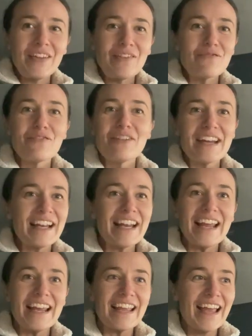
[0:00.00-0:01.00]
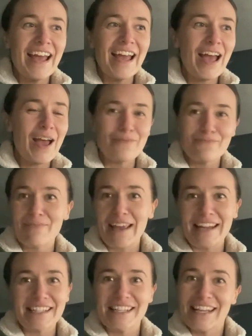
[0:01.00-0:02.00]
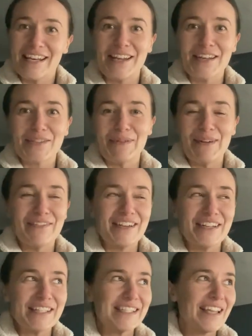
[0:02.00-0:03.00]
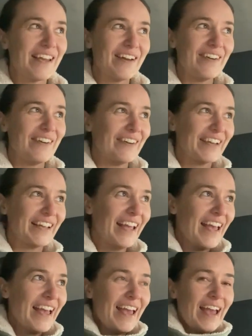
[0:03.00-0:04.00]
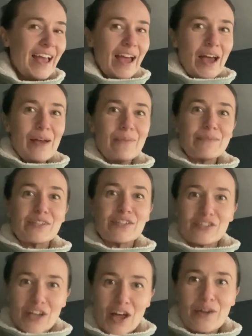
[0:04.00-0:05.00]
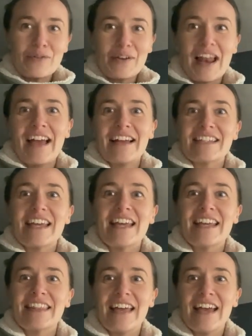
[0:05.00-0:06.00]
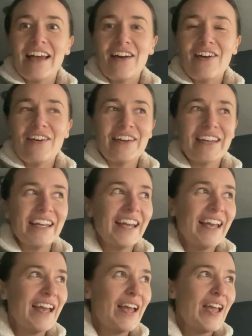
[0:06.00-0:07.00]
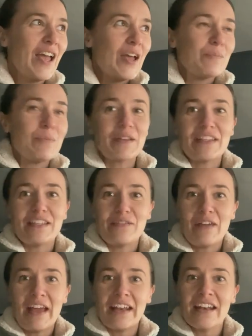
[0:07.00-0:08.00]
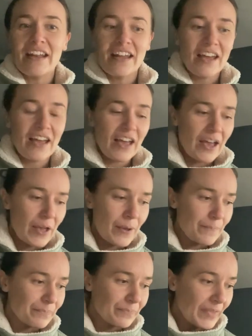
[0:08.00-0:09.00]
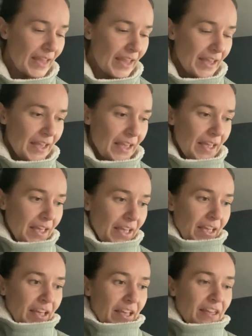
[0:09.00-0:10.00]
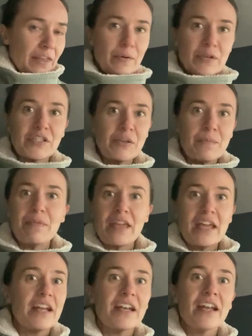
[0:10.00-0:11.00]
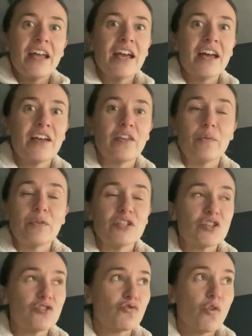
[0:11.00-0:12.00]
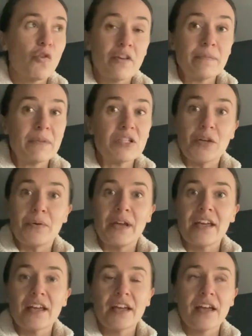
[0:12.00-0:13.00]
Really amazing experience. I'm so glad that I booked this event. There was something that was just drawing me to it.